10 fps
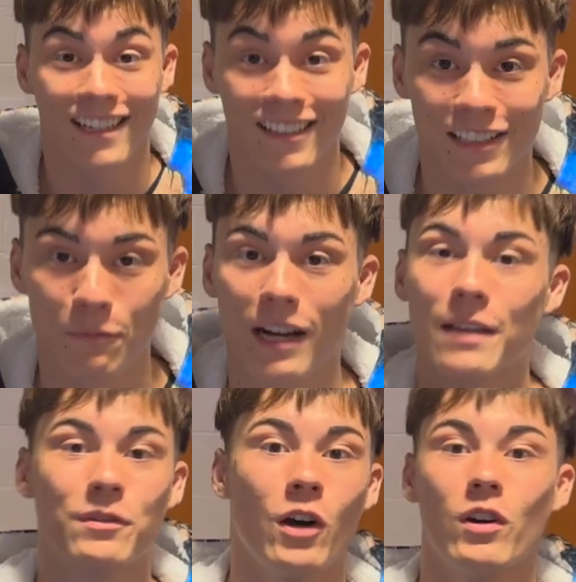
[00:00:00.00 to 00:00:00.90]
guys, my
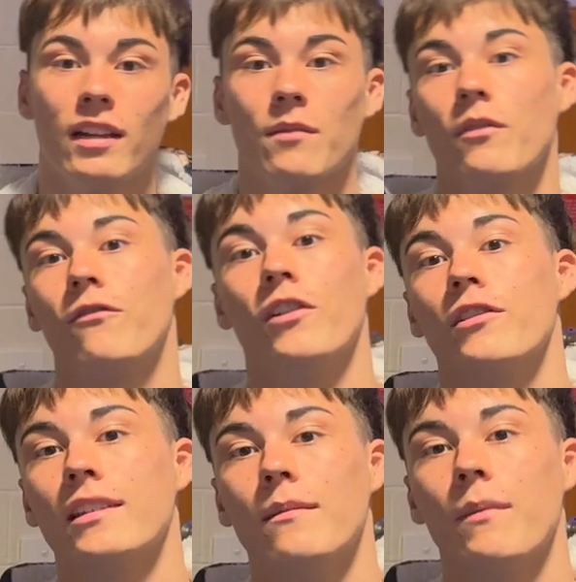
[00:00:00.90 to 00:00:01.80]
name's Owen and I'm a
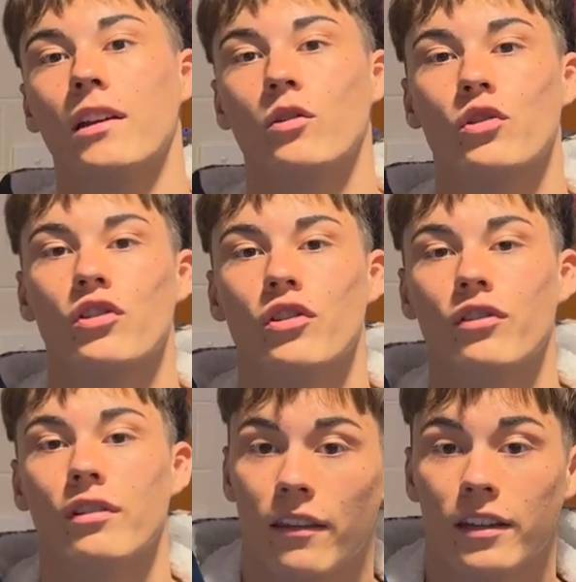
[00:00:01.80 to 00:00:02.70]
first year medical
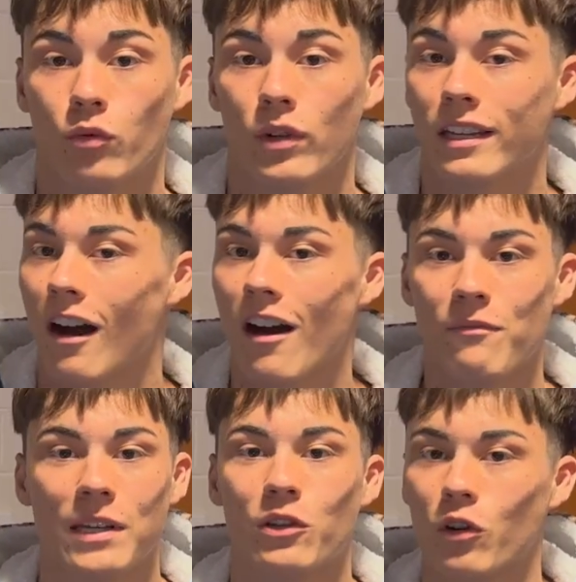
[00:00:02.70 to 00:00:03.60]
student. This week I've
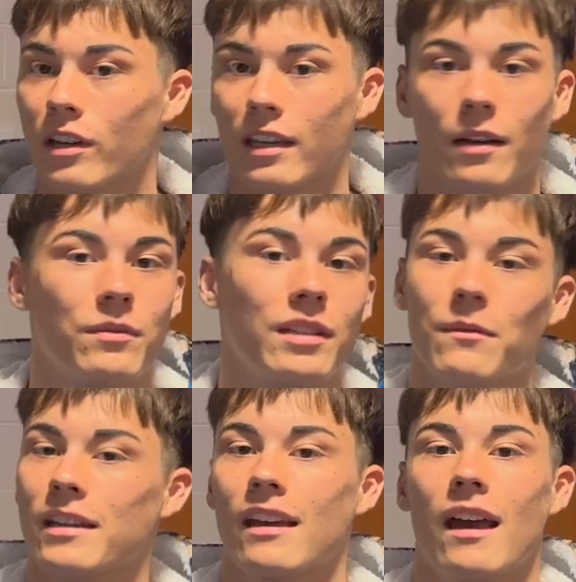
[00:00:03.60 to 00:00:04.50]
been cooking up
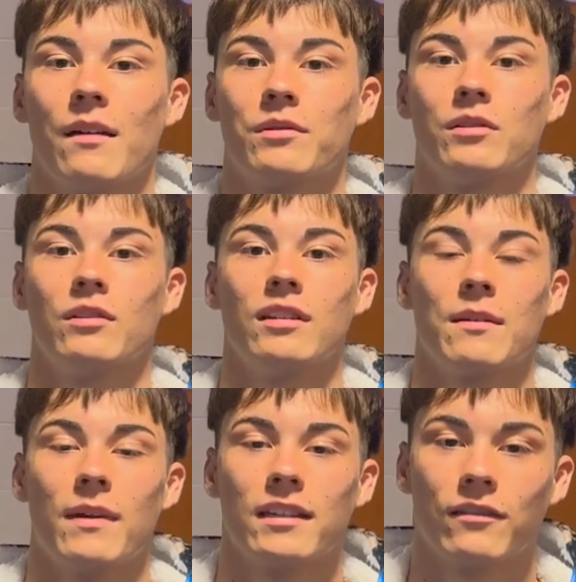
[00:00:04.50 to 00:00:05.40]
something absolutely
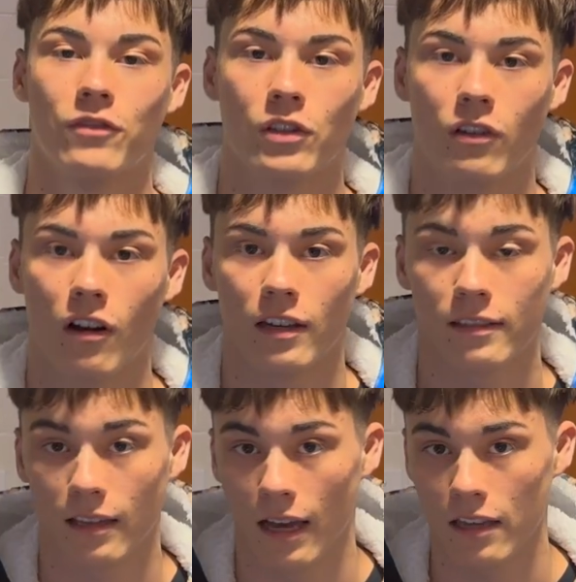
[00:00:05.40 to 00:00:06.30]
amazing for you
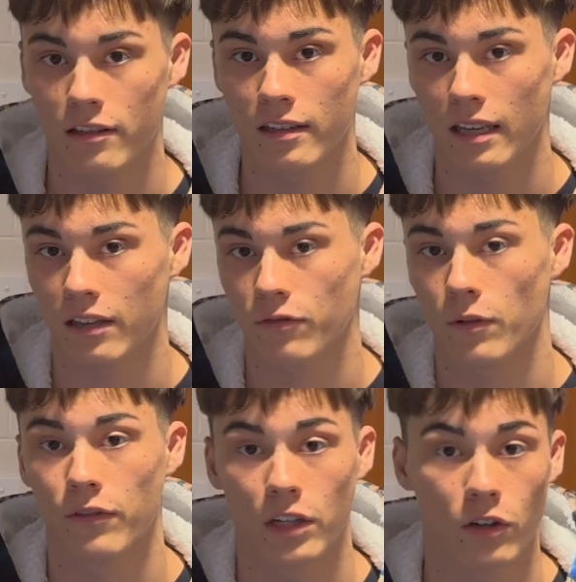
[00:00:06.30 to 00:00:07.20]
guys. As you can guess from the
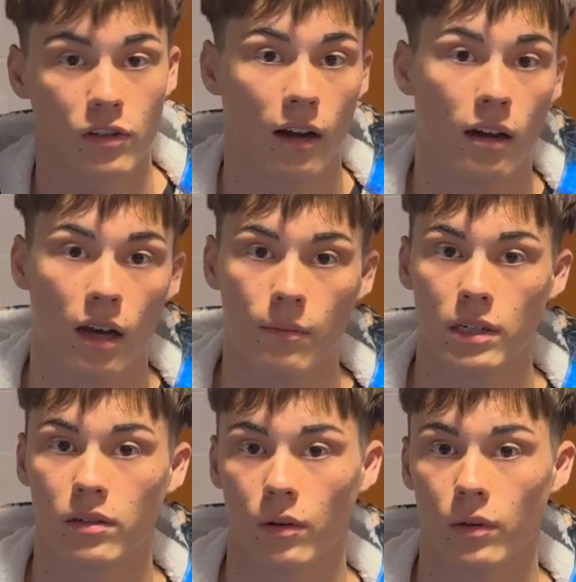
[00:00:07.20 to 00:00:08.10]
video title, I'll be
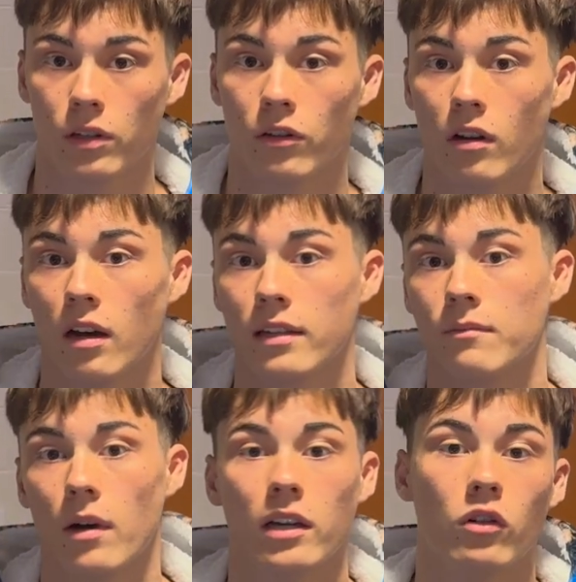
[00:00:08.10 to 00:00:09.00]
showing you guys
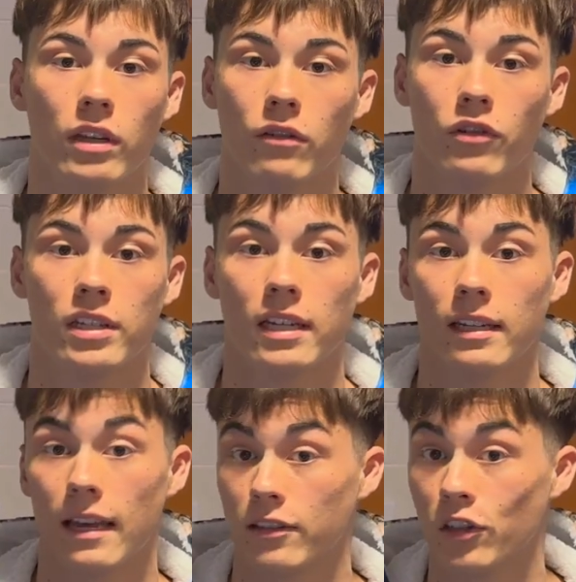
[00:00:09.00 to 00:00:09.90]
my cooking routine
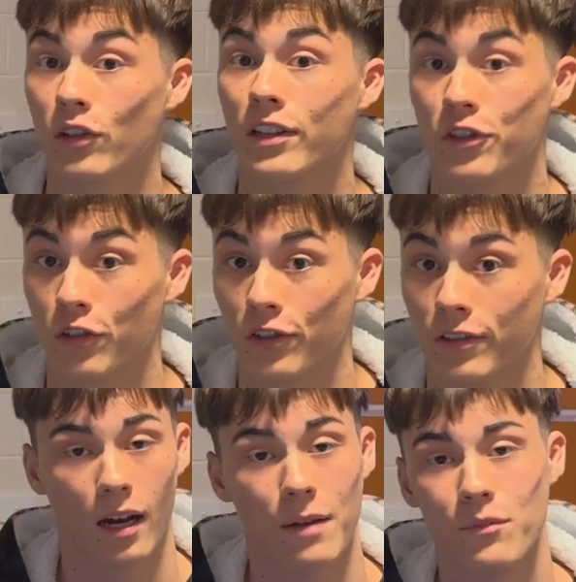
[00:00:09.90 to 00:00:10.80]
as a uni student.
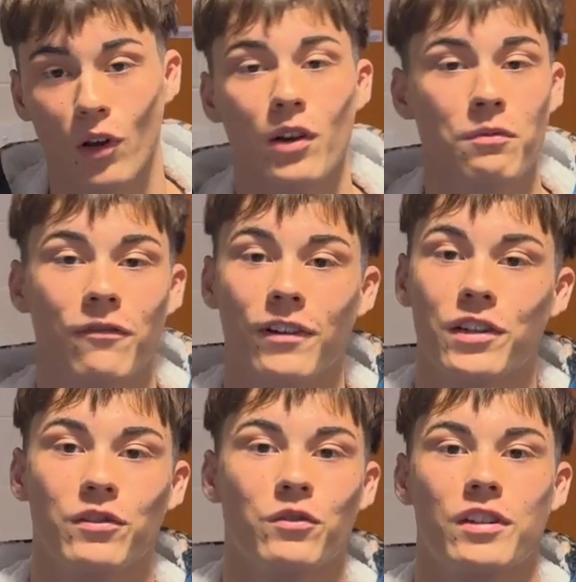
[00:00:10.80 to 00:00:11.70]
I'm not a
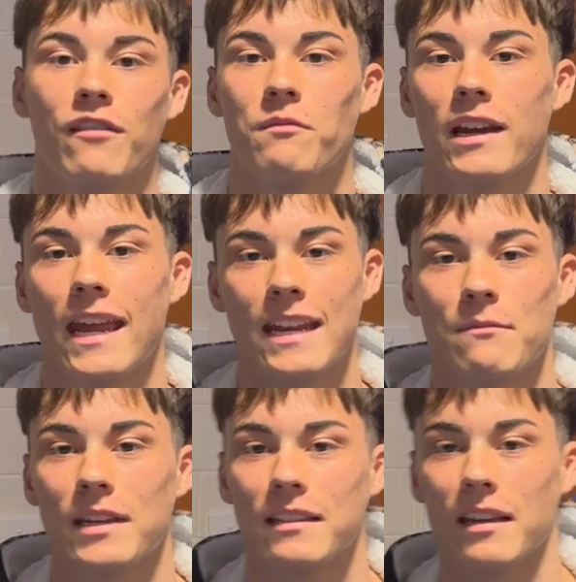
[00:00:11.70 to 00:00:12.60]
professional chef by any
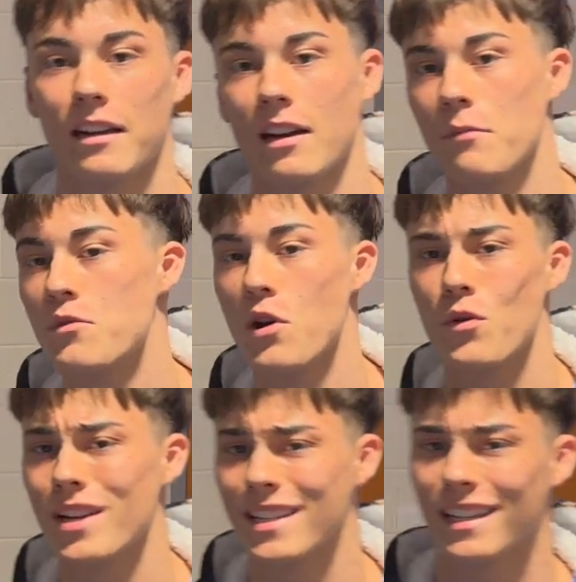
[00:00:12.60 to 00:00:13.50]
means and I'm
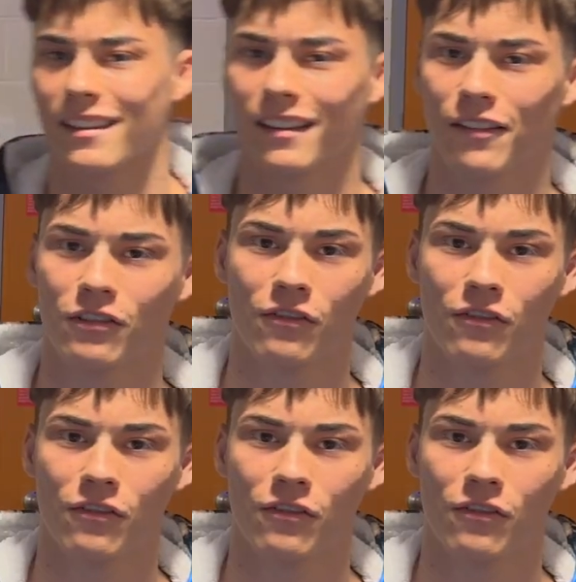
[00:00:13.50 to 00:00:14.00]
nowhere near the level of